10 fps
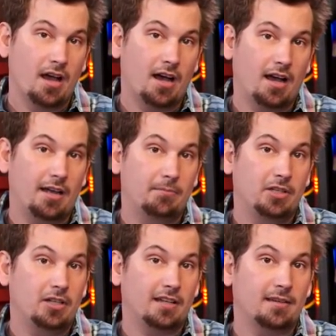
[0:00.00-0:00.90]
But
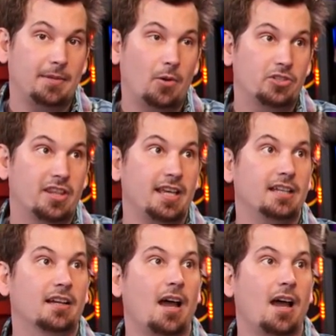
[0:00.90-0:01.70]
you guys let me know what you think in the